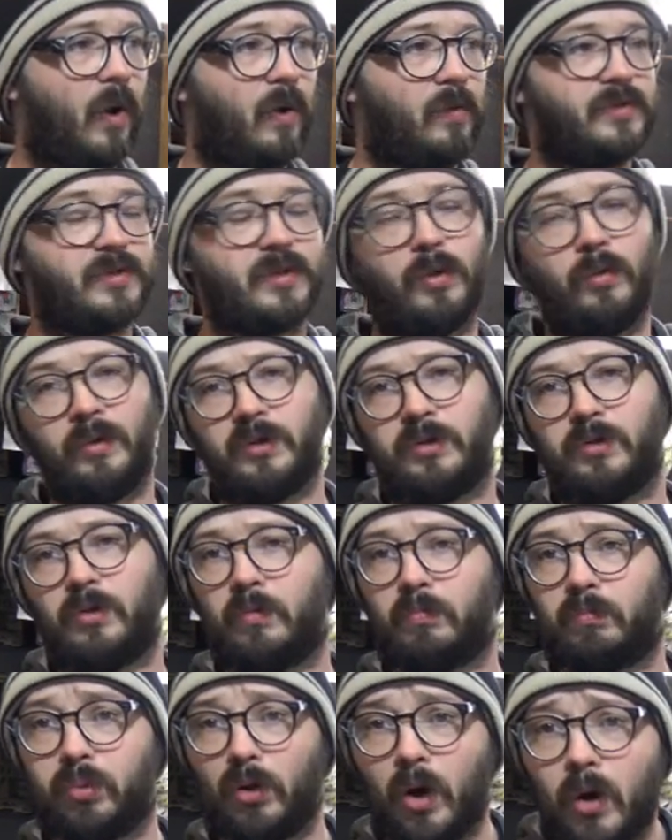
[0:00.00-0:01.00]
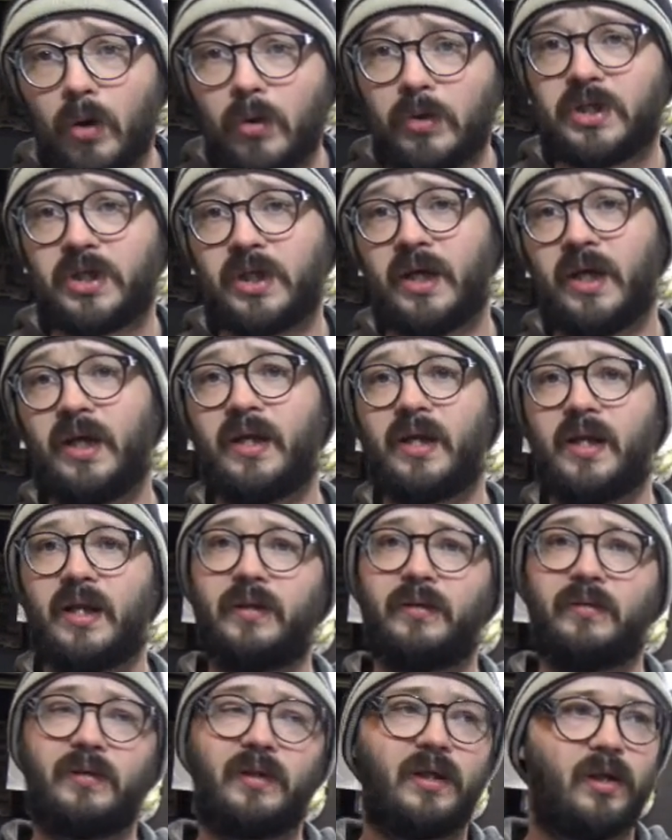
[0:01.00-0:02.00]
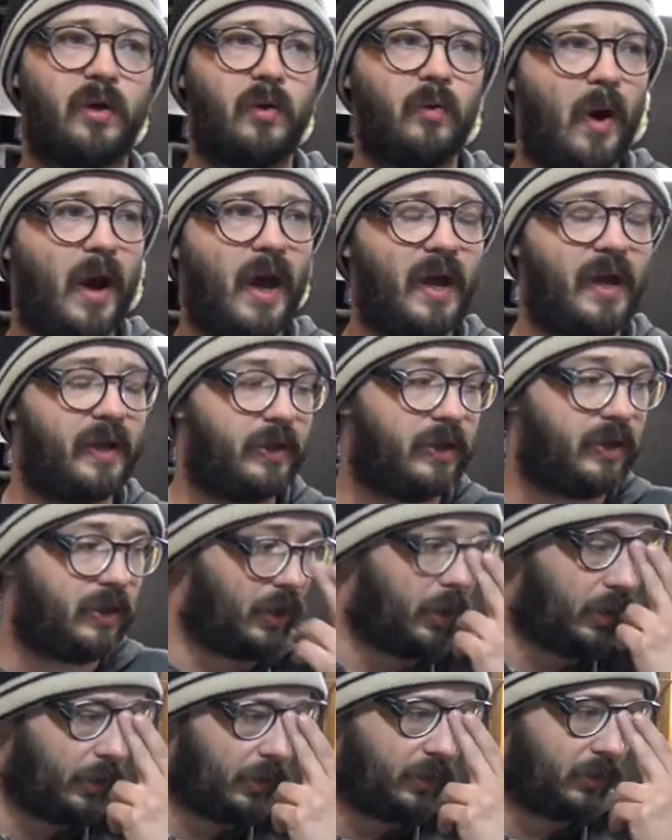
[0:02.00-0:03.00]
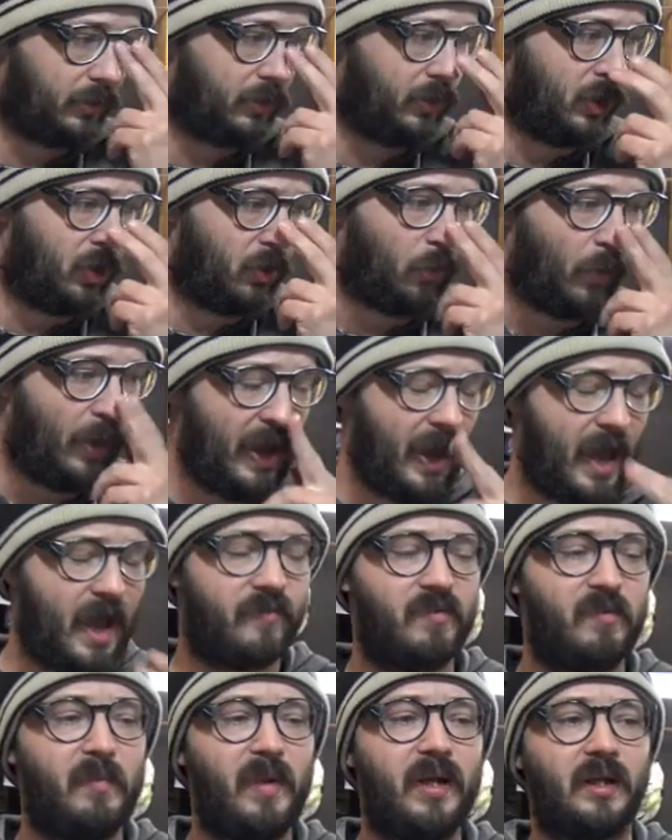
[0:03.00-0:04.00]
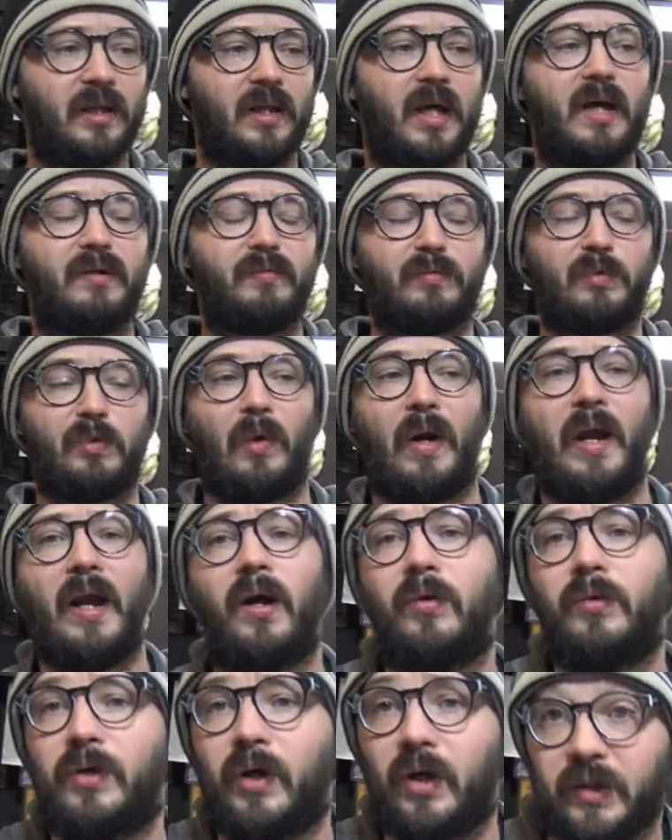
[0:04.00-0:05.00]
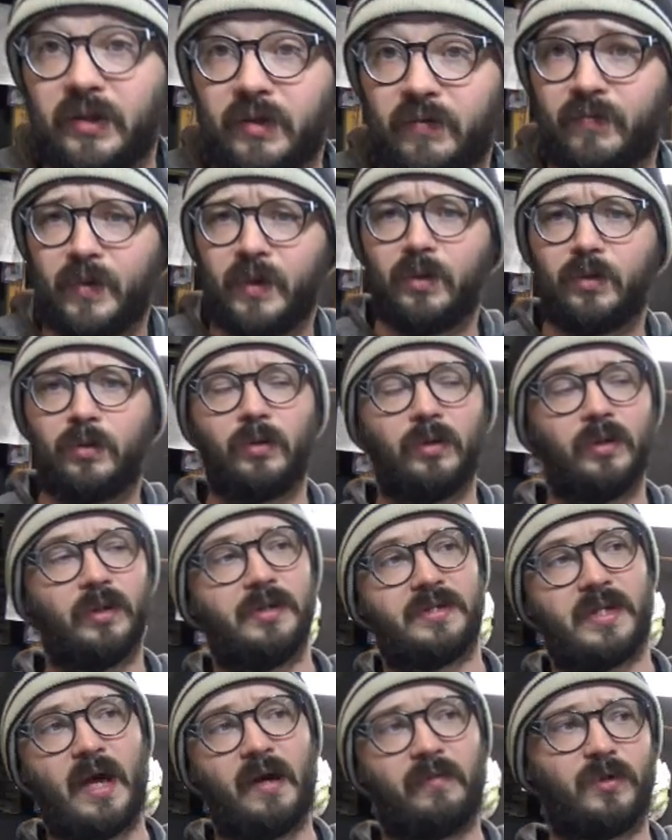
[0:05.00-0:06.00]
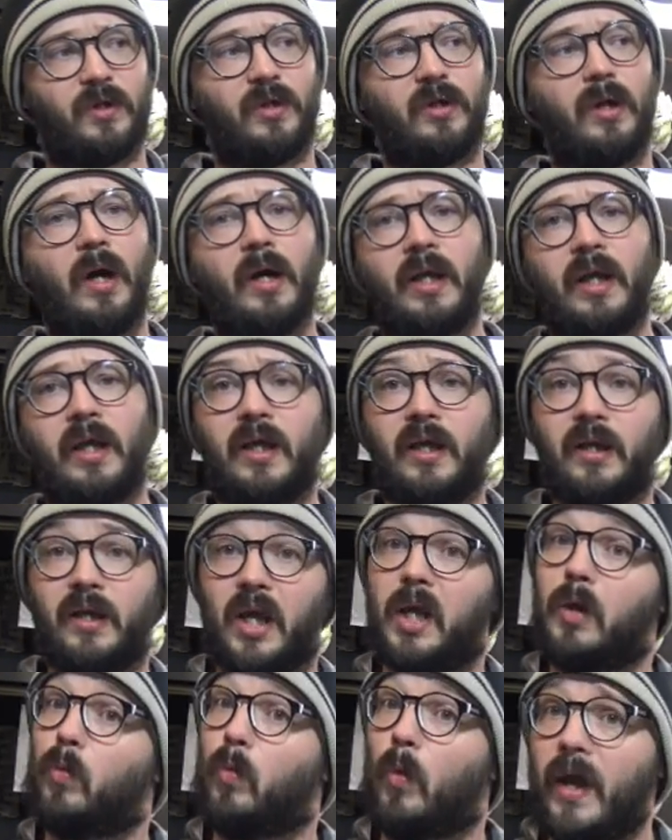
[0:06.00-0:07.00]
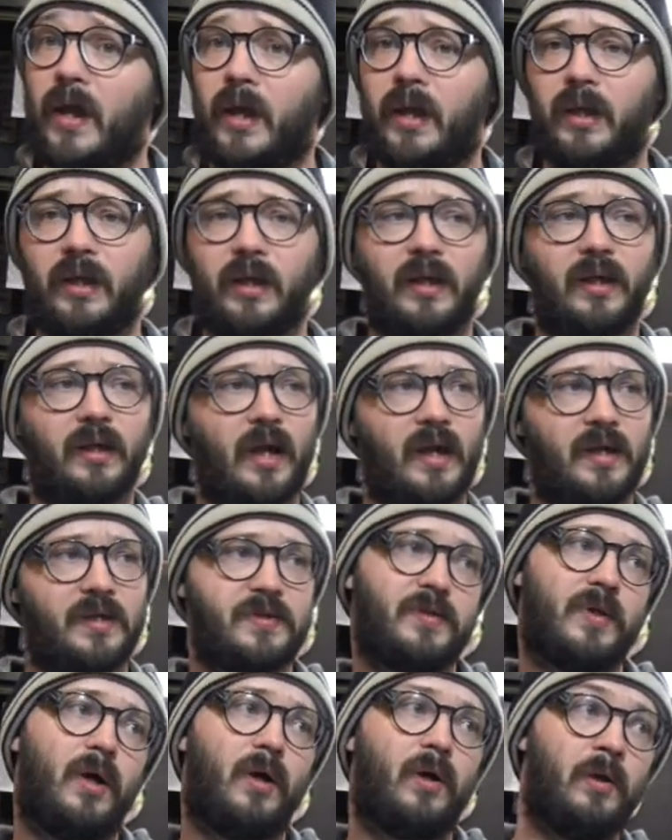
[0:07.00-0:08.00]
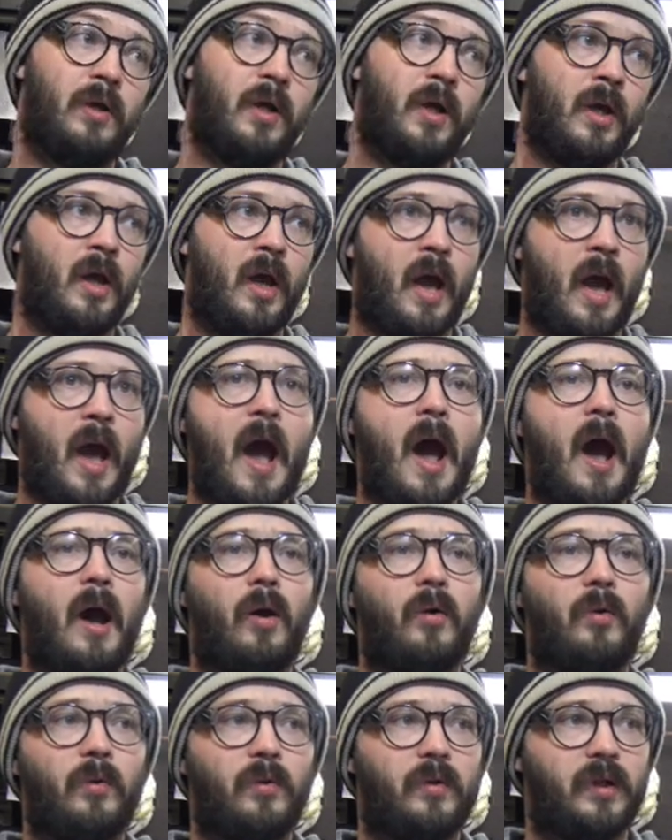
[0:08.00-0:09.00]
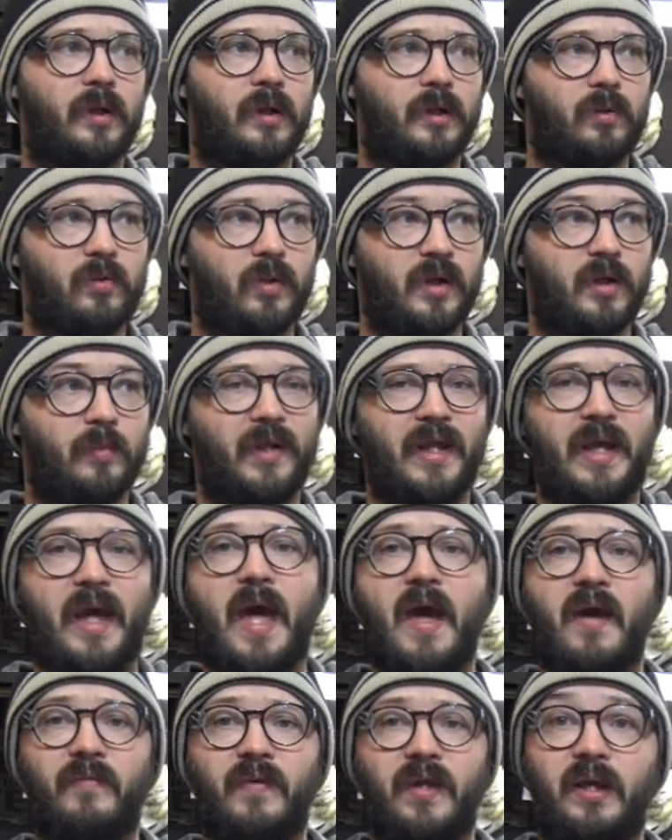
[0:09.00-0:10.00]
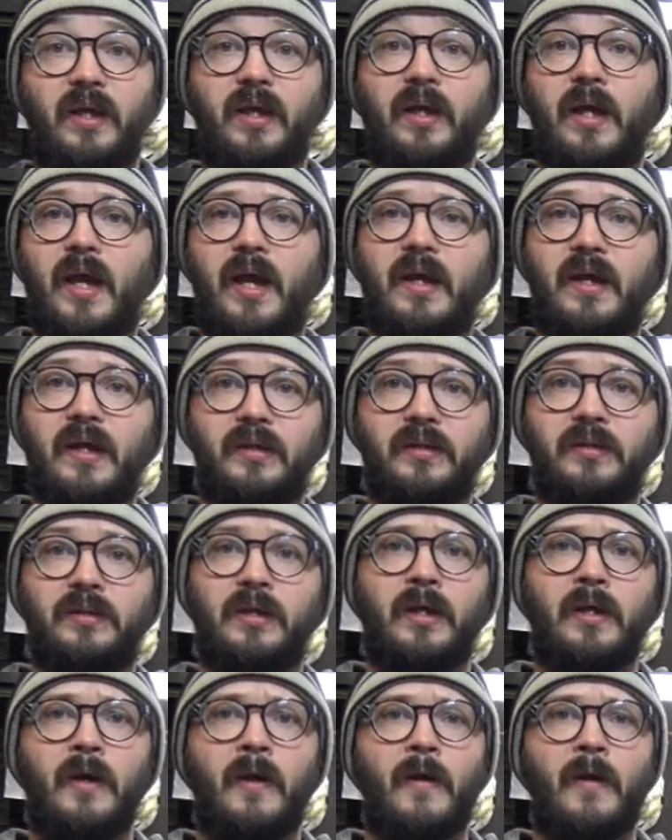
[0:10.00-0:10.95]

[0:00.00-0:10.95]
I was going to approach it, and why I haven't made a lot of ground on the vehicle is, after gutting it and weighing it, I saw how incredibly heavy and